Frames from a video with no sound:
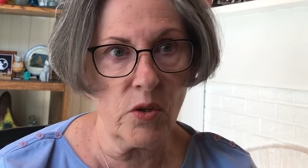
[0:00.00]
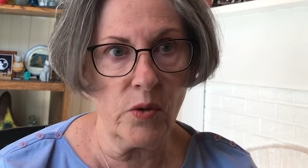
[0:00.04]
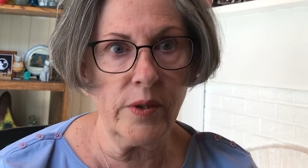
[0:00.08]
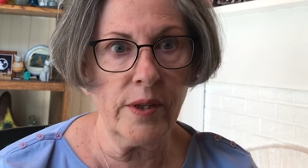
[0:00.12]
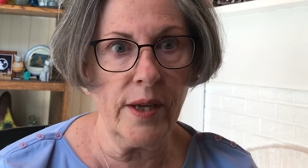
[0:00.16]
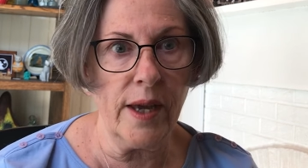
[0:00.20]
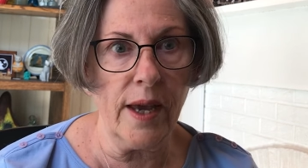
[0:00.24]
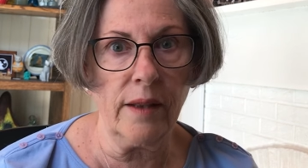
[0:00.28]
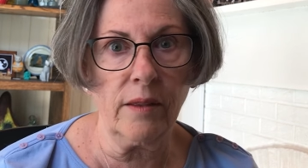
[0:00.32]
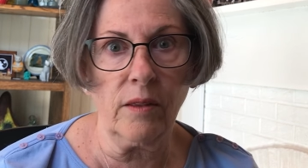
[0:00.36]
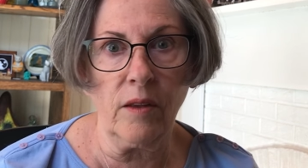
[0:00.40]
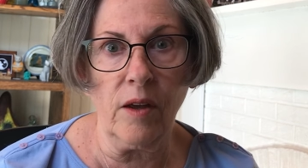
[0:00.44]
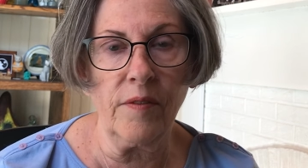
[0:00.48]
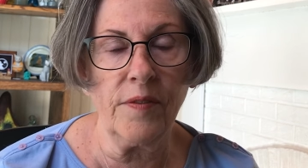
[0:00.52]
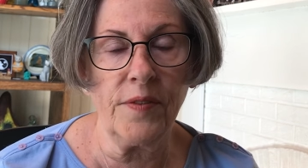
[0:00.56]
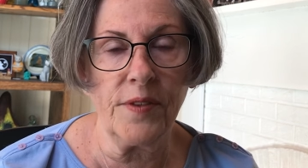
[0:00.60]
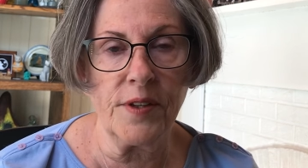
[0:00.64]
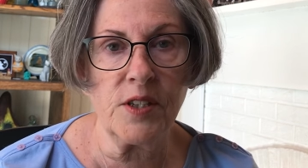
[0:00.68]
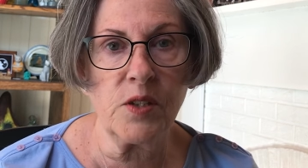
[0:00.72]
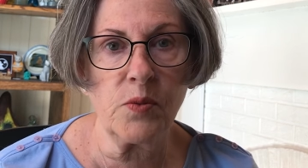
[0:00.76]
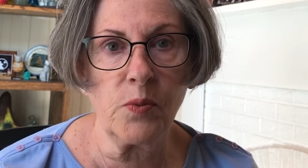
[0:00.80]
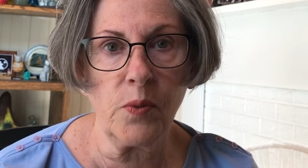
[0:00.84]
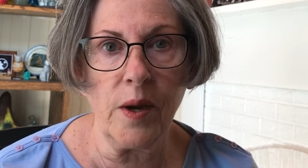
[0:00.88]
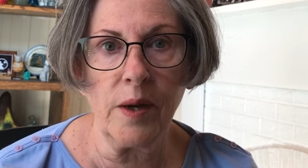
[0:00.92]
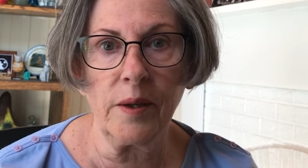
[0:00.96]
Oh yeah, love
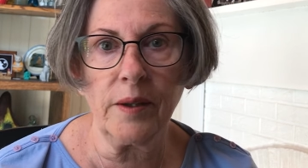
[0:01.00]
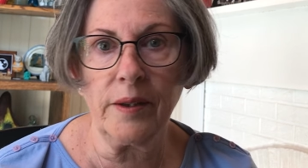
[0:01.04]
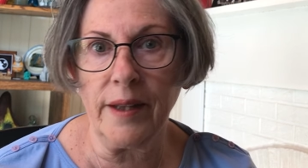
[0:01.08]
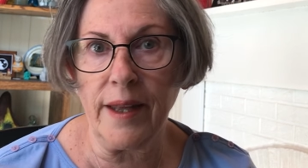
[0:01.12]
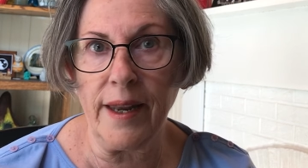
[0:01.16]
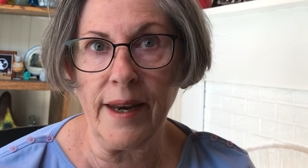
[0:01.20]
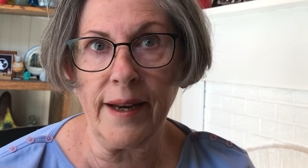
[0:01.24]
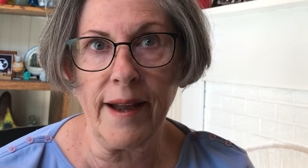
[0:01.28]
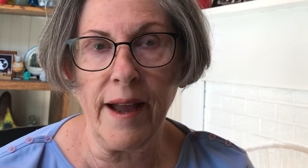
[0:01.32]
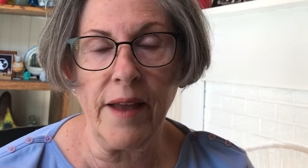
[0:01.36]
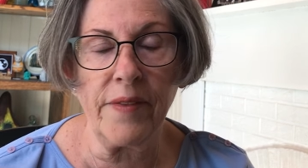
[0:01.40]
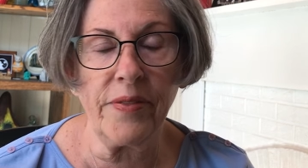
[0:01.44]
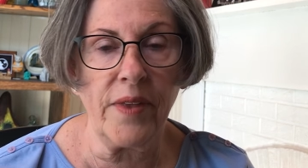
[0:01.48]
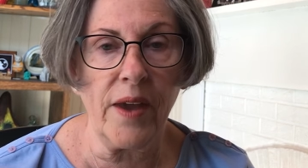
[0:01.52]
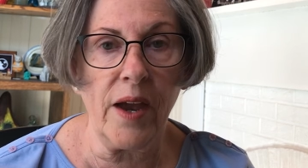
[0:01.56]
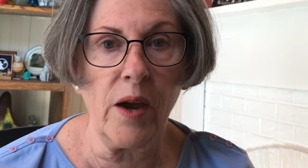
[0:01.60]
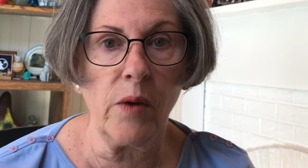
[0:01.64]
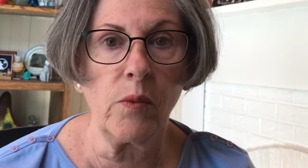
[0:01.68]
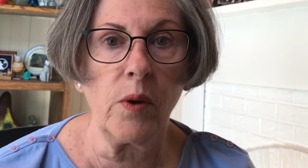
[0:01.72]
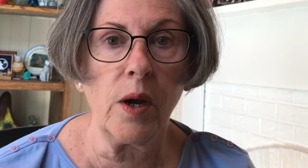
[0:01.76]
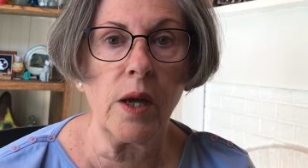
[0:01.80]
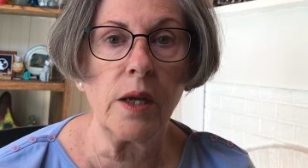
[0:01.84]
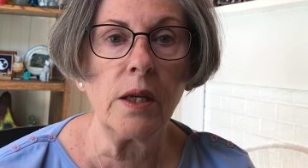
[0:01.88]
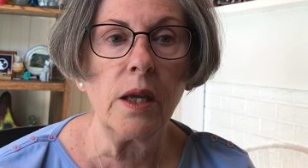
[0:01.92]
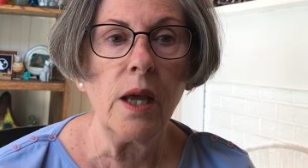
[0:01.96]
this one. Glad I got
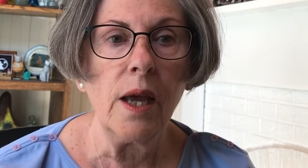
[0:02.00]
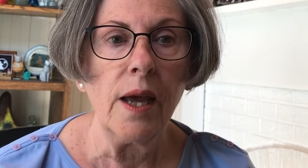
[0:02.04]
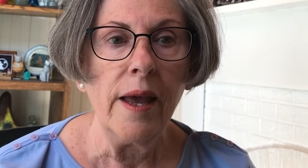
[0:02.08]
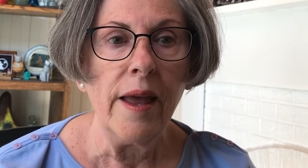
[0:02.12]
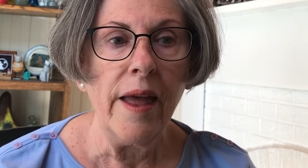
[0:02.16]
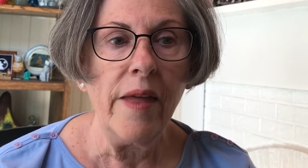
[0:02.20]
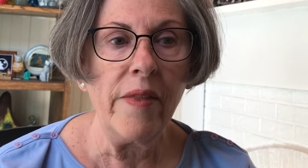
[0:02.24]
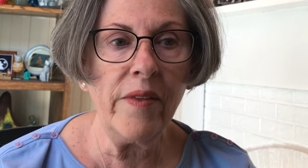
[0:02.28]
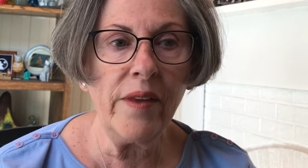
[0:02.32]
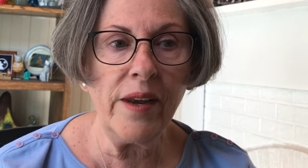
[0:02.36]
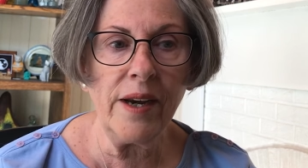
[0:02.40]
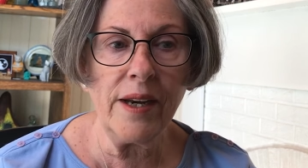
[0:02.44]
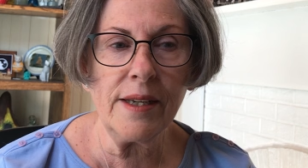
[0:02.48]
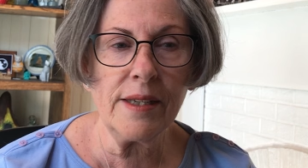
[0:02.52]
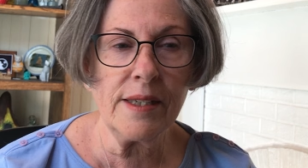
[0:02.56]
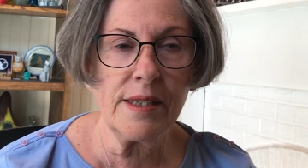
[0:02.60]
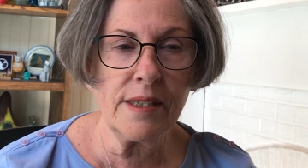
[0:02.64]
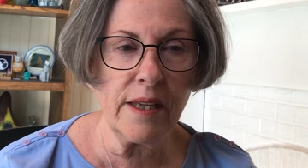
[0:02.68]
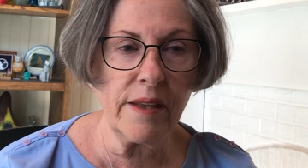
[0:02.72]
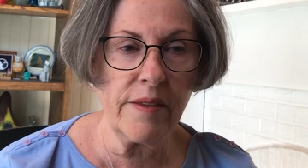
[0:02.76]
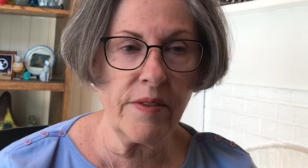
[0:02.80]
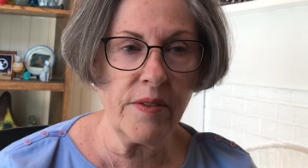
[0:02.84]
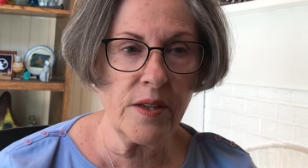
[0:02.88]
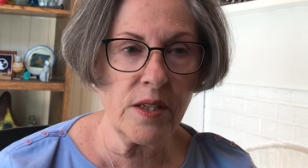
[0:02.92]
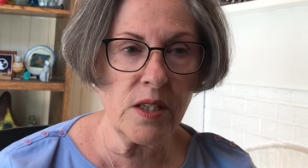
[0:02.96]
that one. And then I
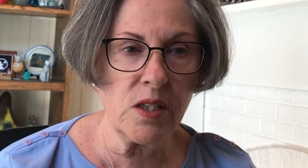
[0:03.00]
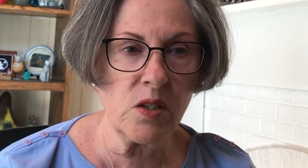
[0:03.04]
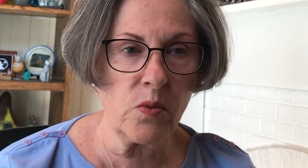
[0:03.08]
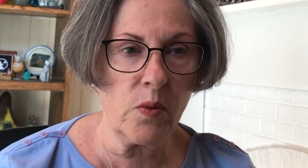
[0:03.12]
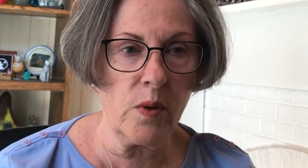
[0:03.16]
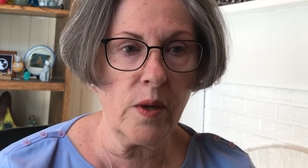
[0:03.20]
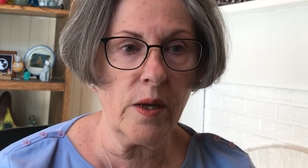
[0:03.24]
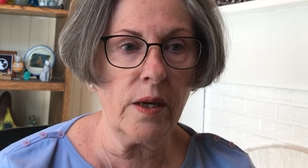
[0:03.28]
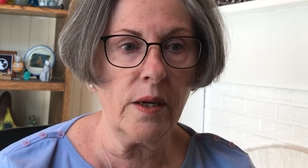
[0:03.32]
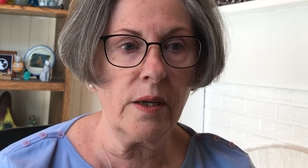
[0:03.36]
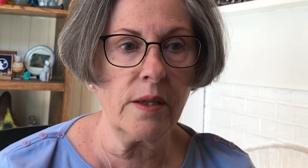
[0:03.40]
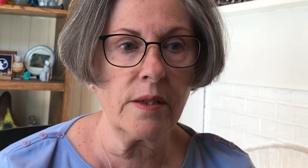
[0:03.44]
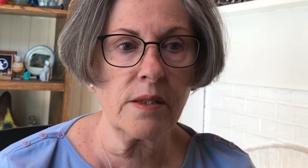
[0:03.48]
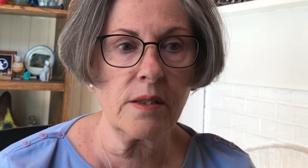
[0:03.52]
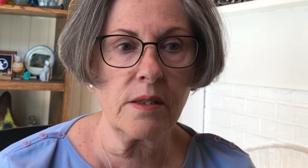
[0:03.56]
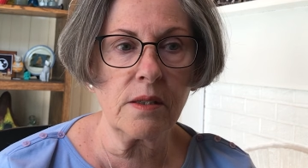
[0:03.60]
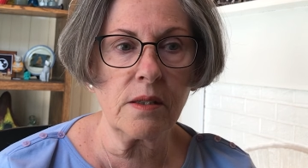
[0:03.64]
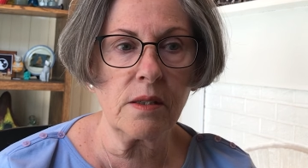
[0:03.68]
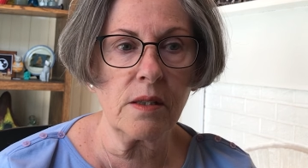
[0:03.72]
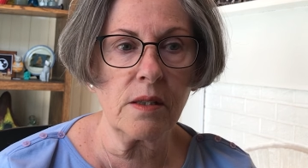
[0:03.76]
see this one.